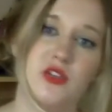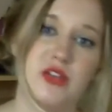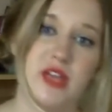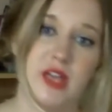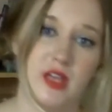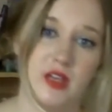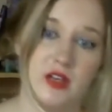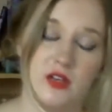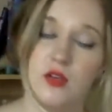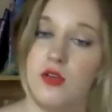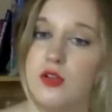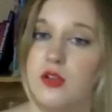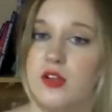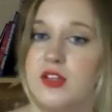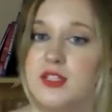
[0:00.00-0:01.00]
can
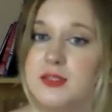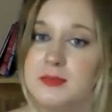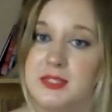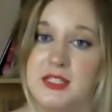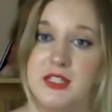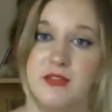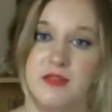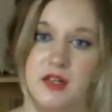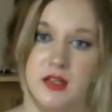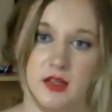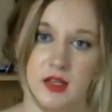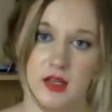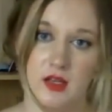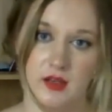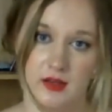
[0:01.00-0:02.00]
call on
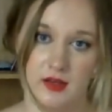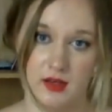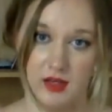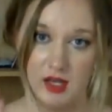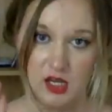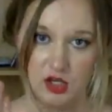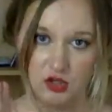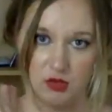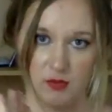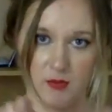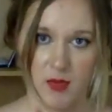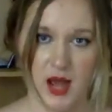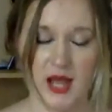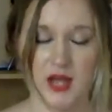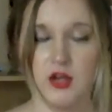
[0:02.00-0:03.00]
specifically Archangel
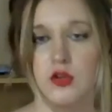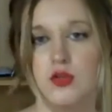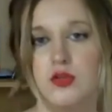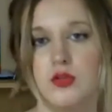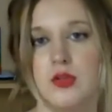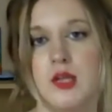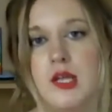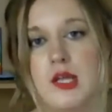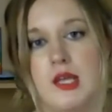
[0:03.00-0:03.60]
Michael,